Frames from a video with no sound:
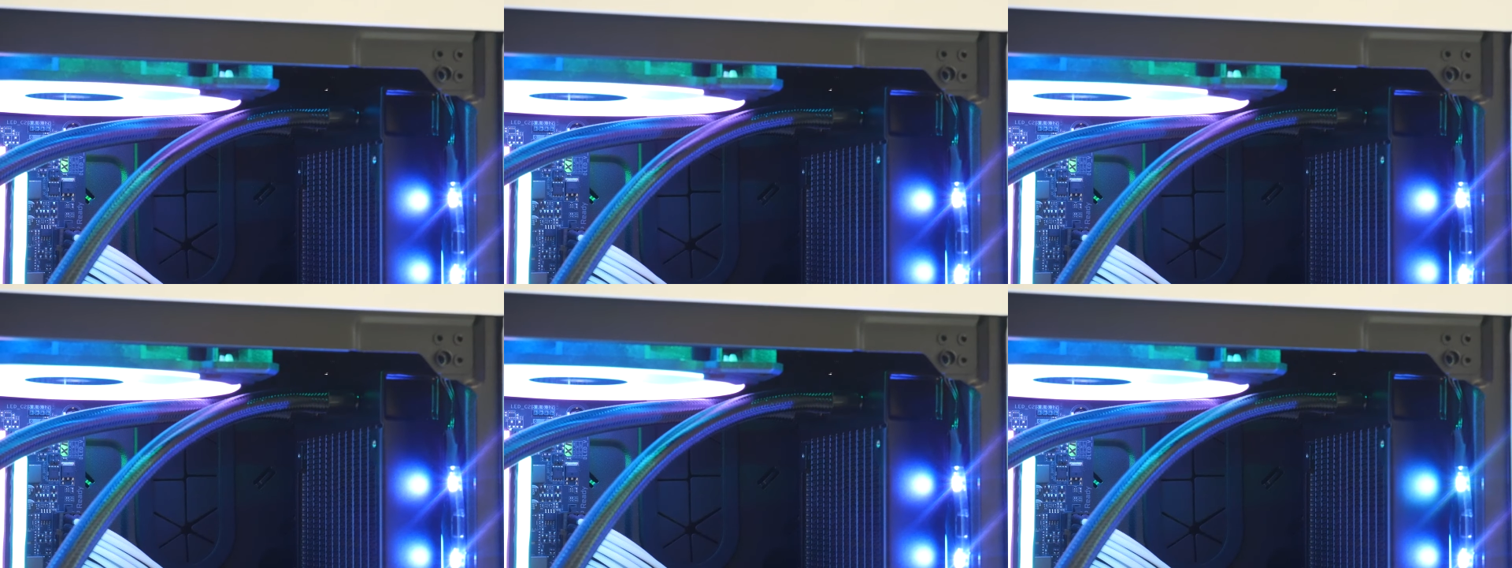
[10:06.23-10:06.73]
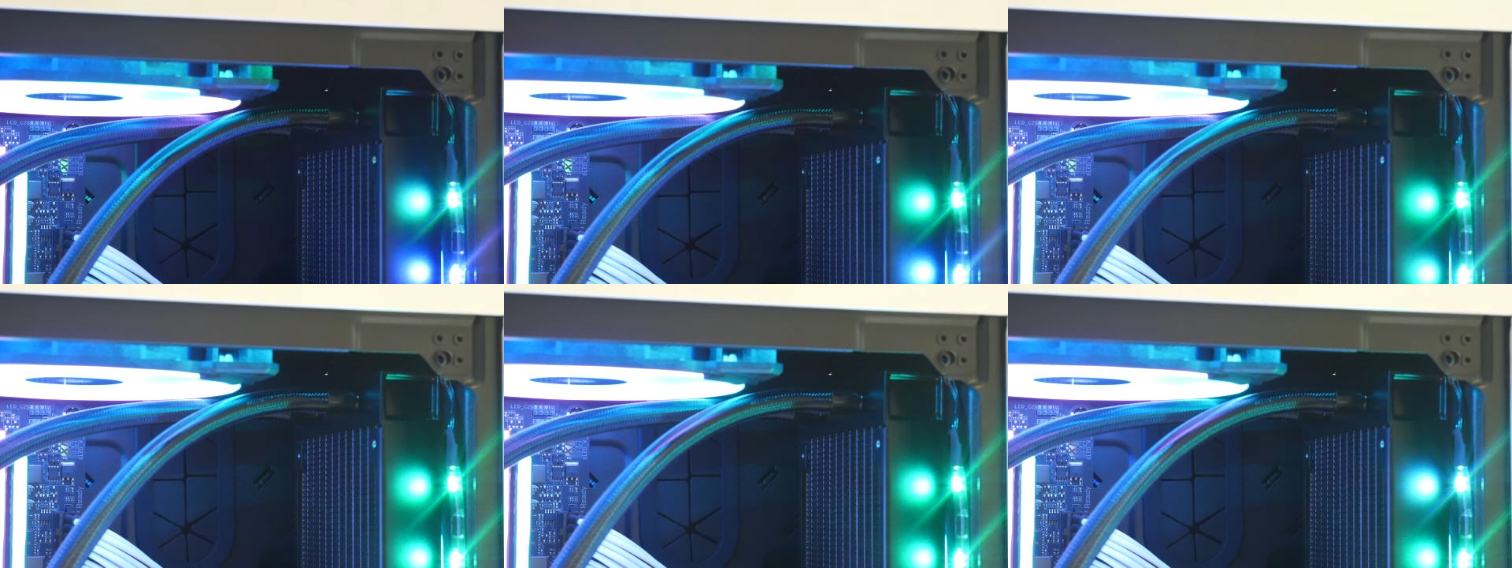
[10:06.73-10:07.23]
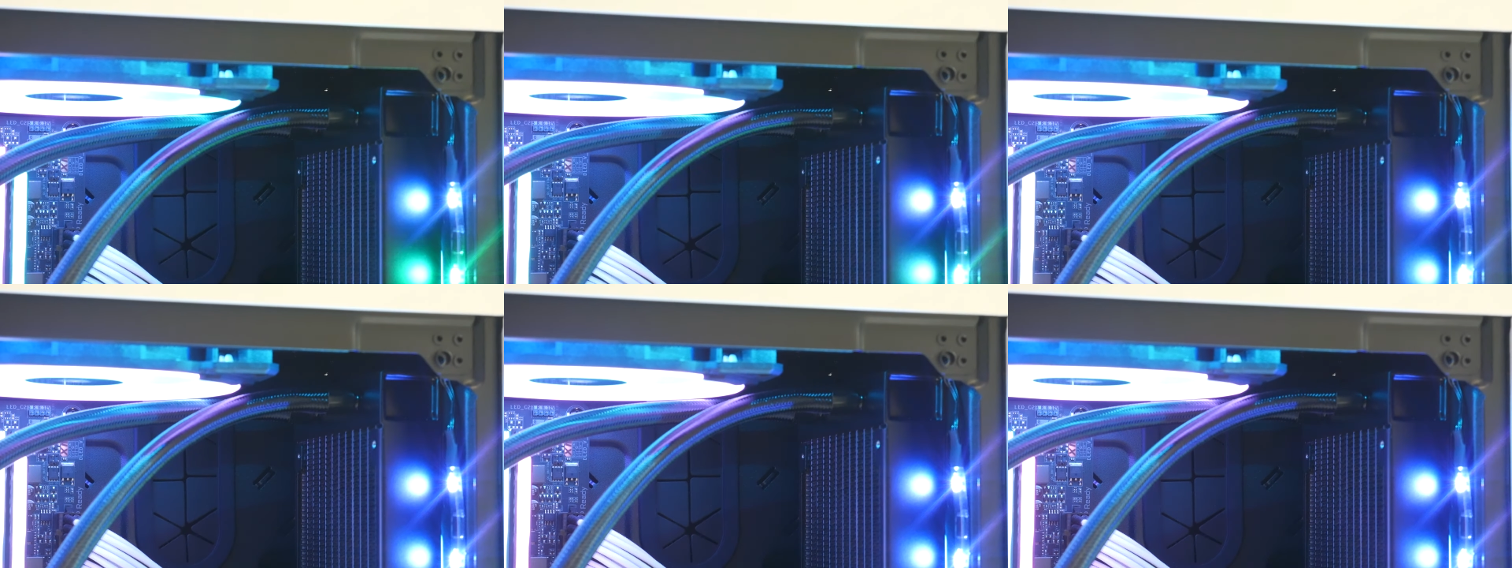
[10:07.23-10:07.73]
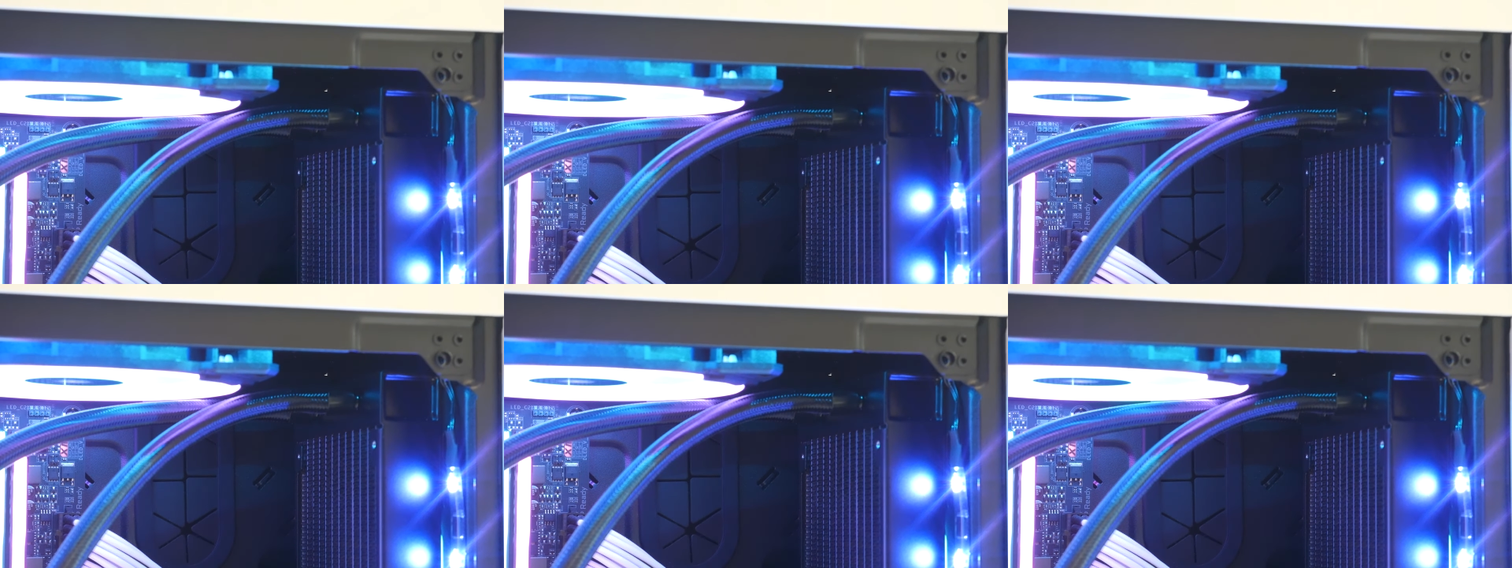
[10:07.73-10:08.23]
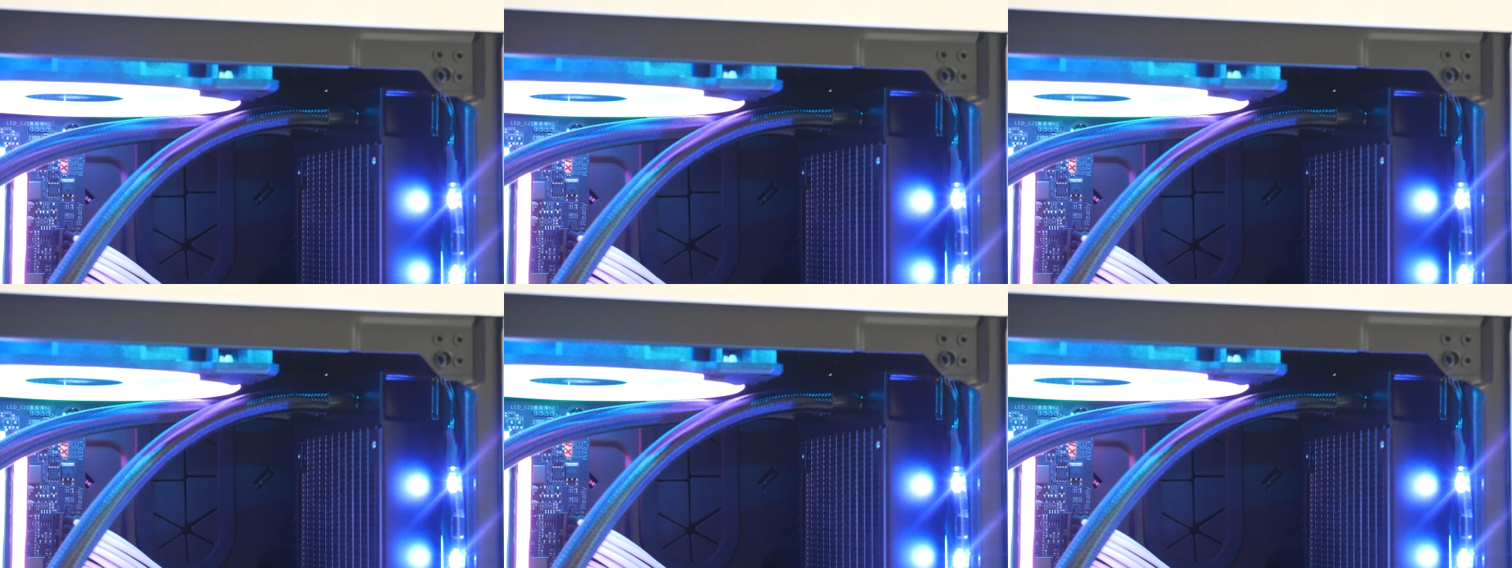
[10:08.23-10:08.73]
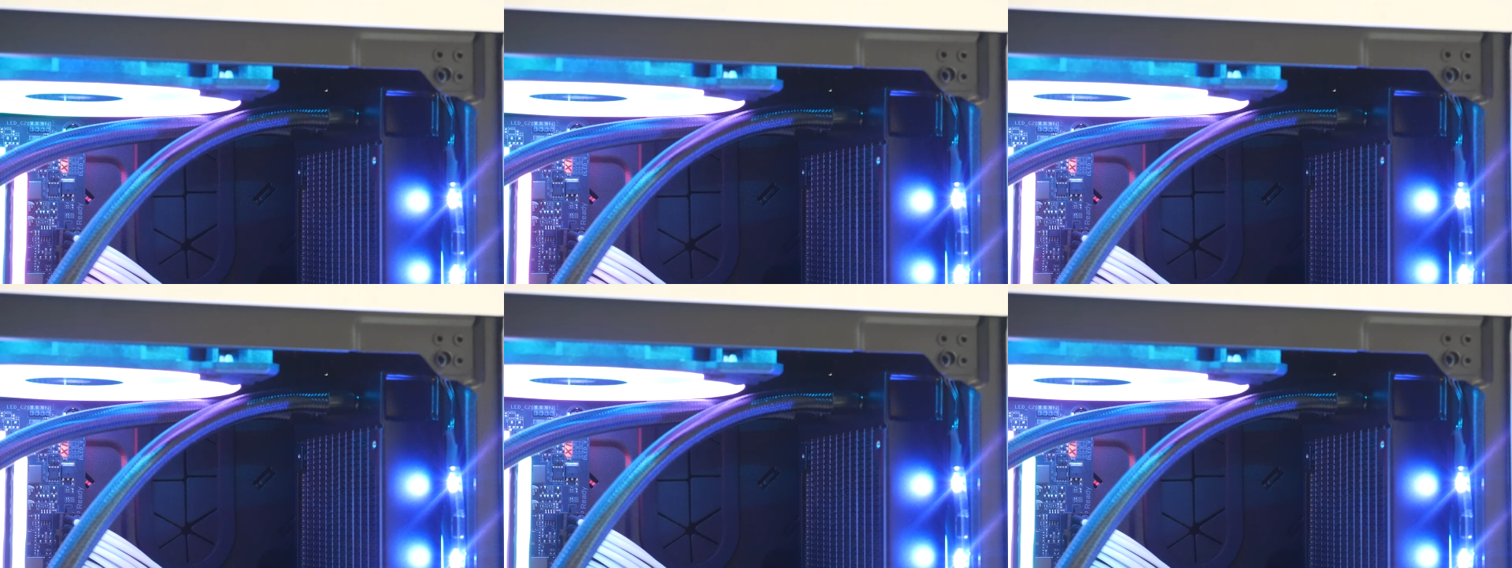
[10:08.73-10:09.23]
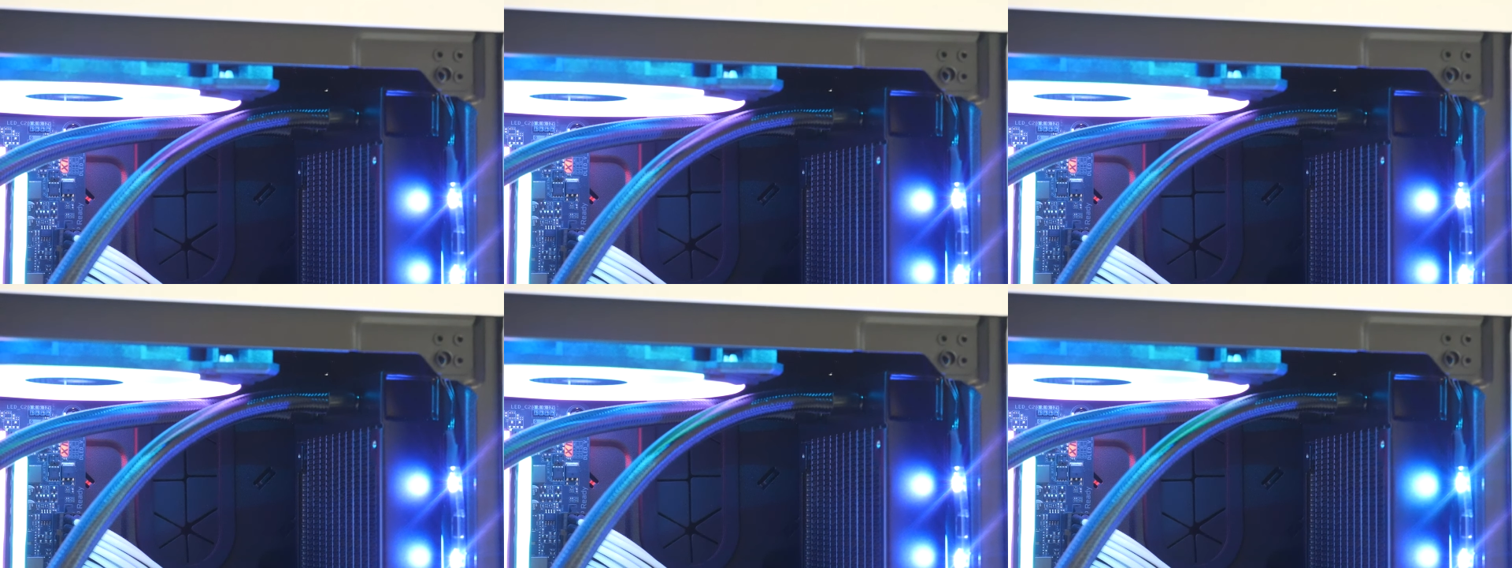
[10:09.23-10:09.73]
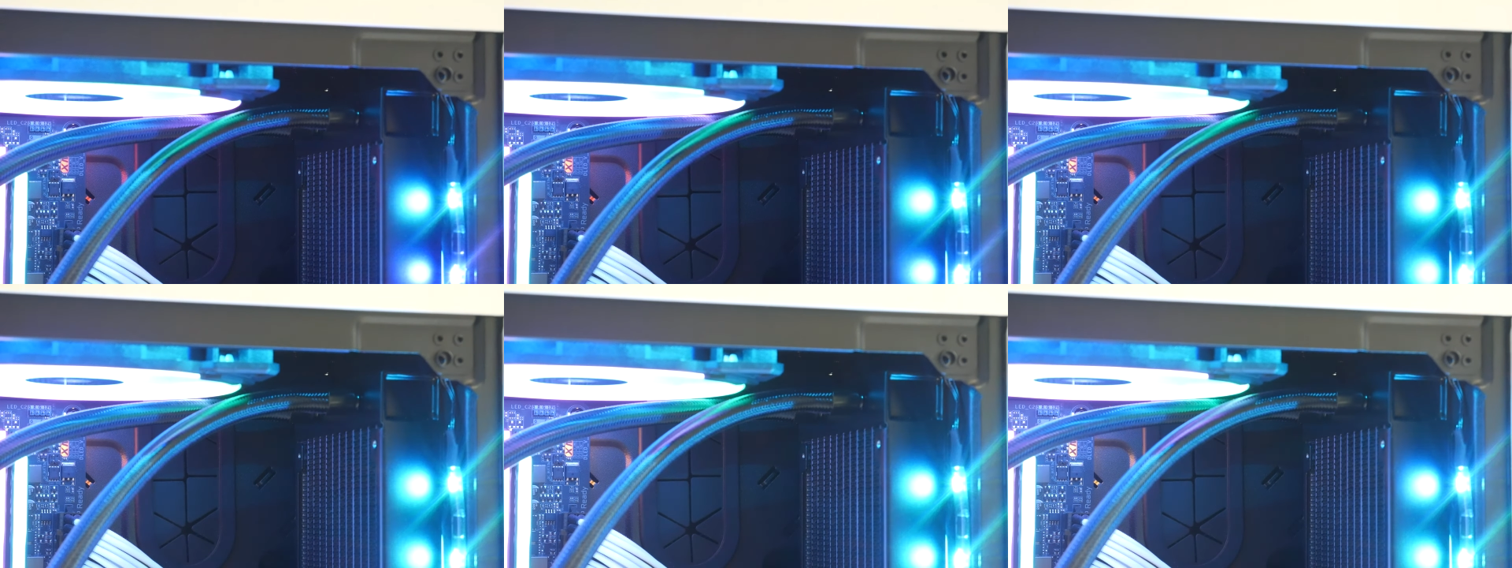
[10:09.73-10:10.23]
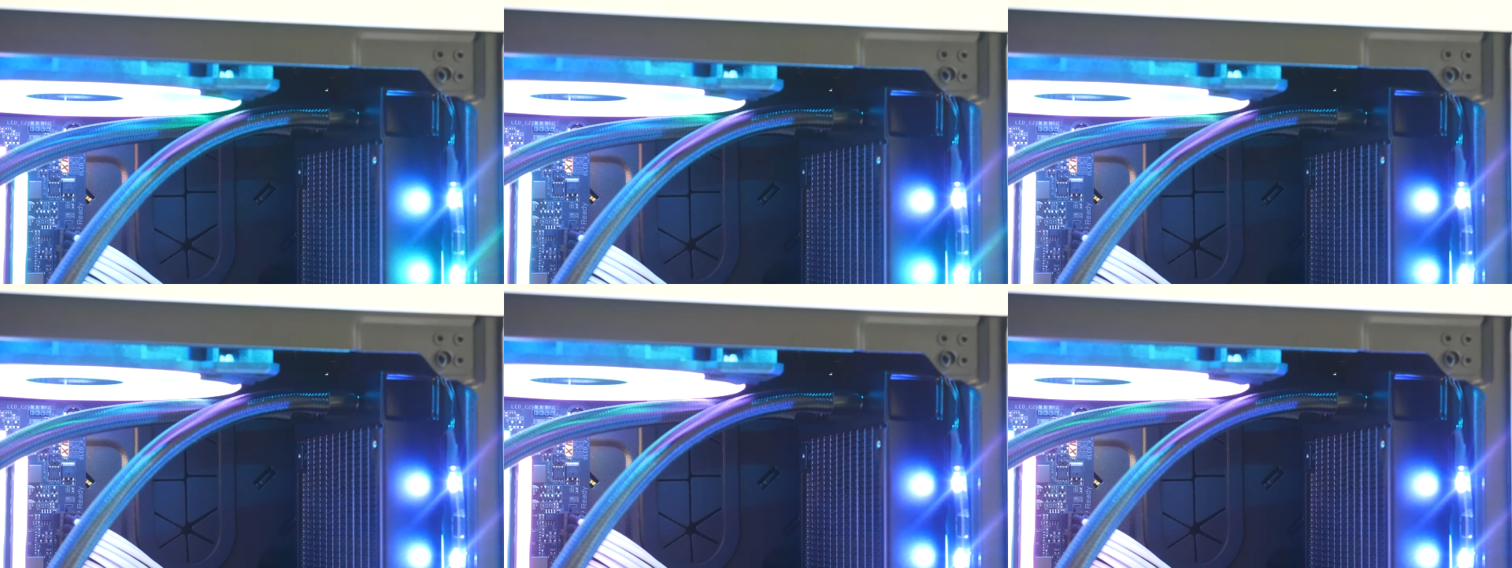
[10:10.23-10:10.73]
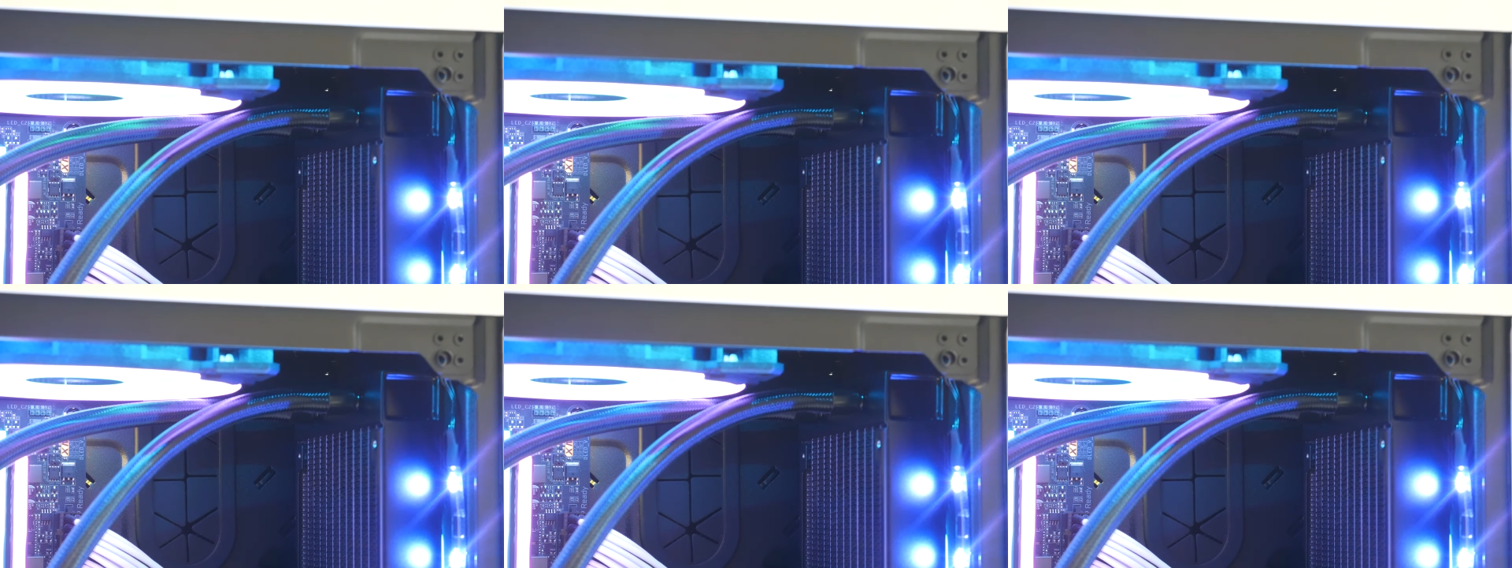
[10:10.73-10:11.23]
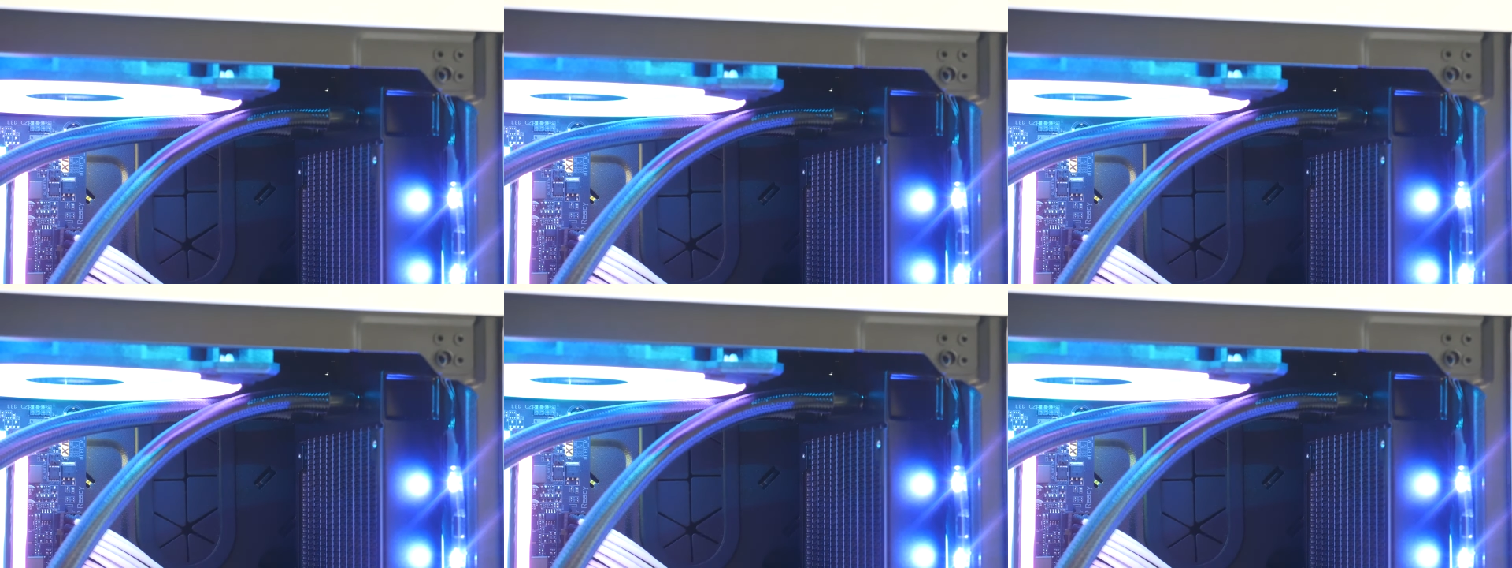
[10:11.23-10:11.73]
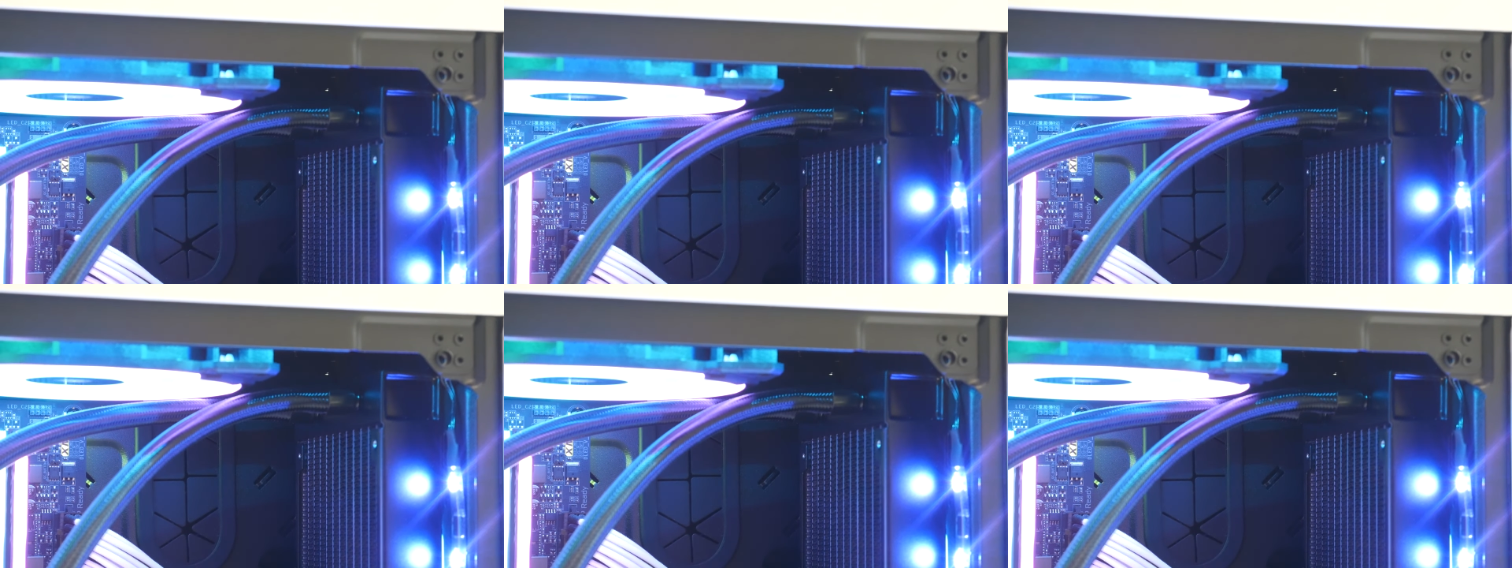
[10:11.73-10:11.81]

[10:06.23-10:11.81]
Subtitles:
[unreadable: no face in view]